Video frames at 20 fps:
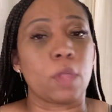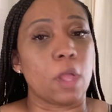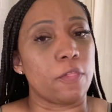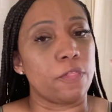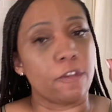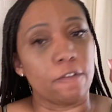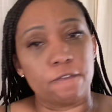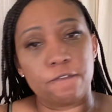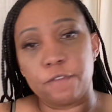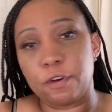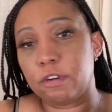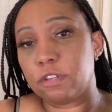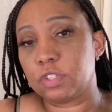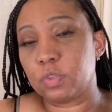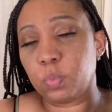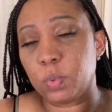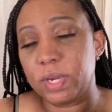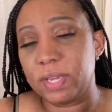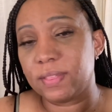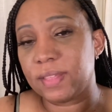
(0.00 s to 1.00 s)
the
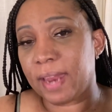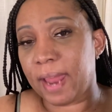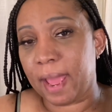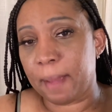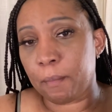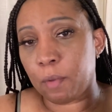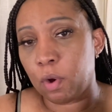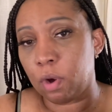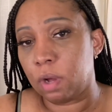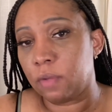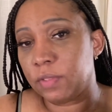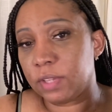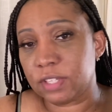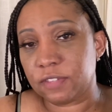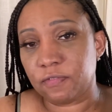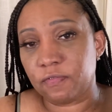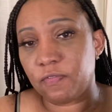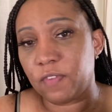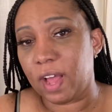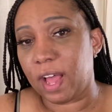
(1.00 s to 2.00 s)
first week that I'm on this
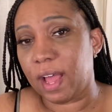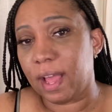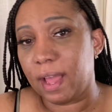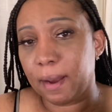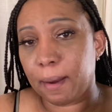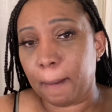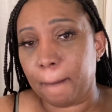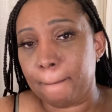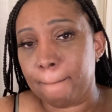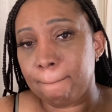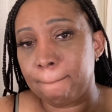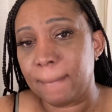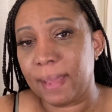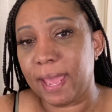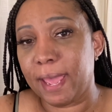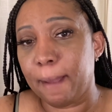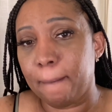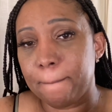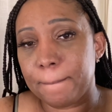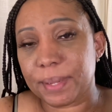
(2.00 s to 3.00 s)

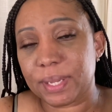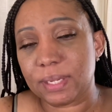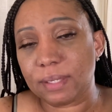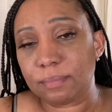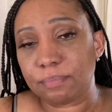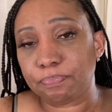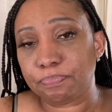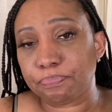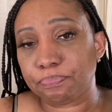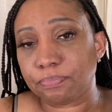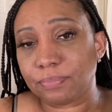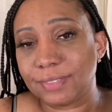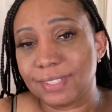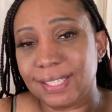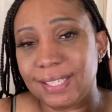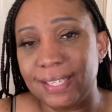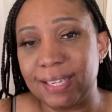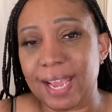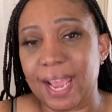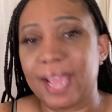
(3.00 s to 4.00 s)
FODMAP
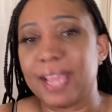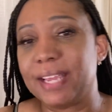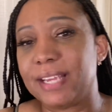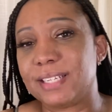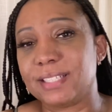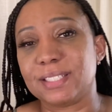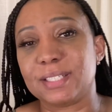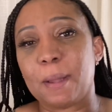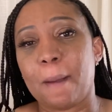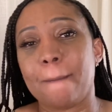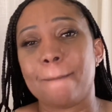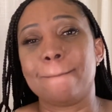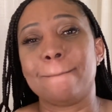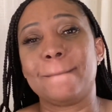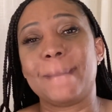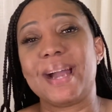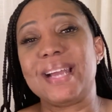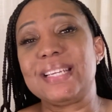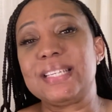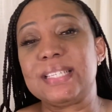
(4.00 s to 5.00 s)
diet,
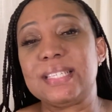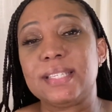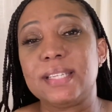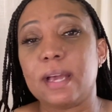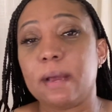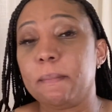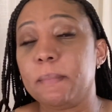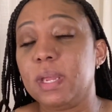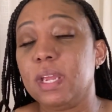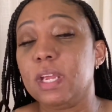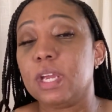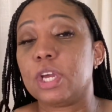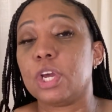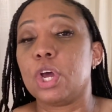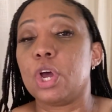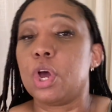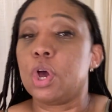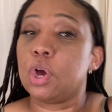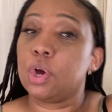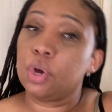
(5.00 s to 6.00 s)
my stomach
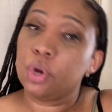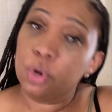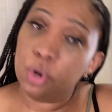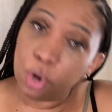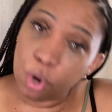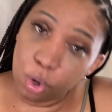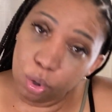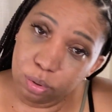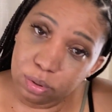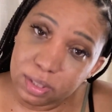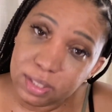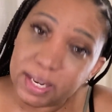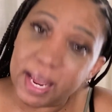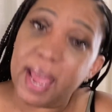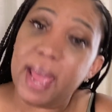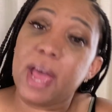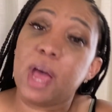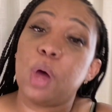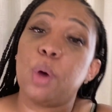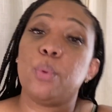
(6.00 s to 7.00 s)
goes
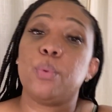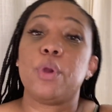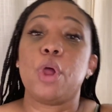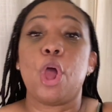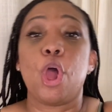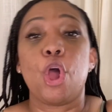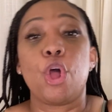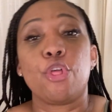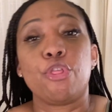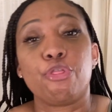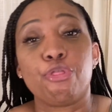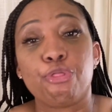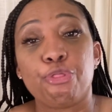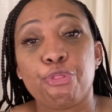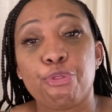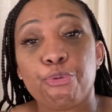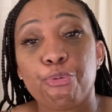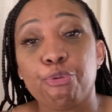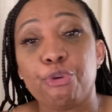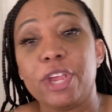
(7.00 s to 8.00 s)
down
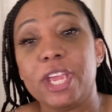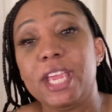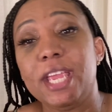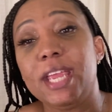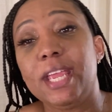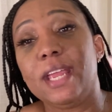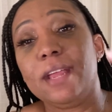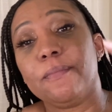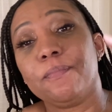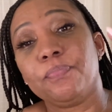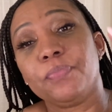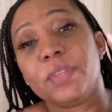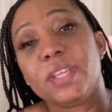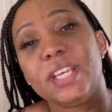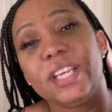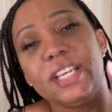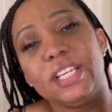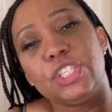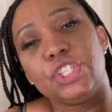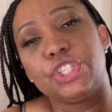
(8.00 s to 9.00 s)
3
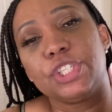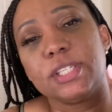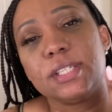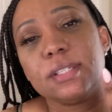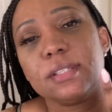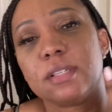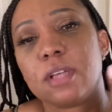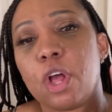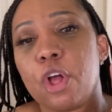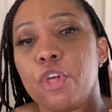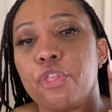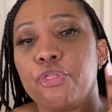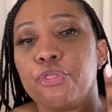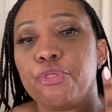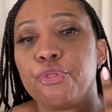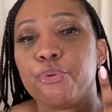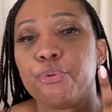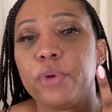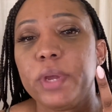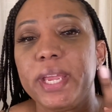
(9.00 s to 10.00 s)
inches.
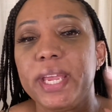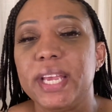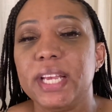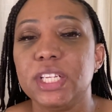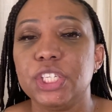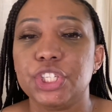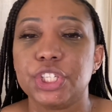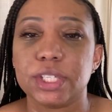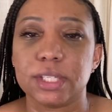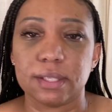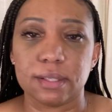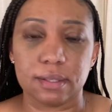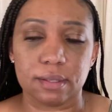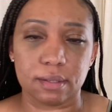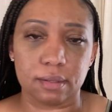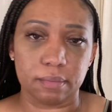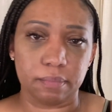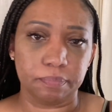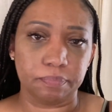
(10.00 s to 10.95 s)
3 inches.